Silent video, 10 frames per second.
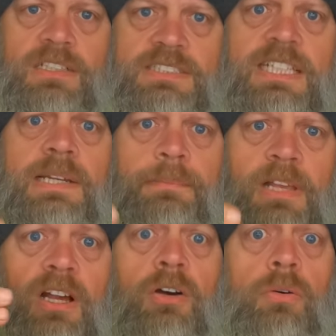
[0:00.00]
them
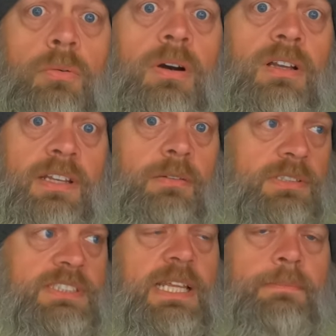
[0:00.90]
go, you know, a
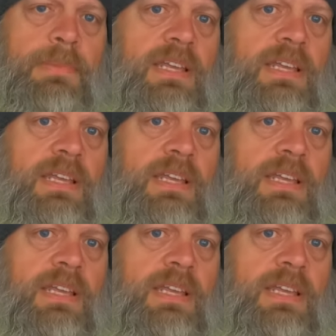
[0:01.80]
step